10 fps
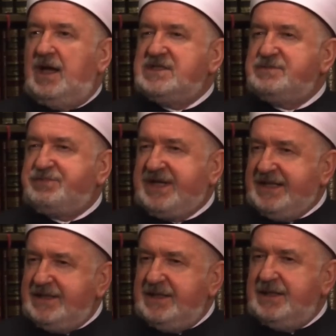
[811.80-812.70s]

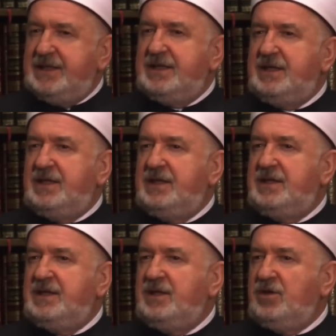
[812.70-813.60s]
spreading
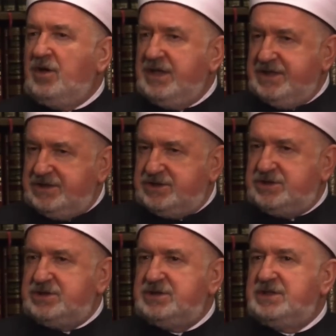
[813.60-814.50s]
the
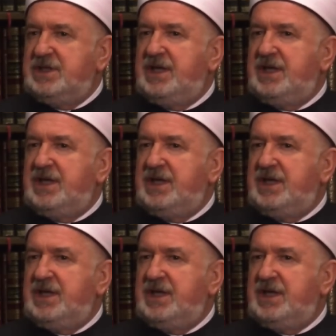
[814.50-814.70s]
knowledge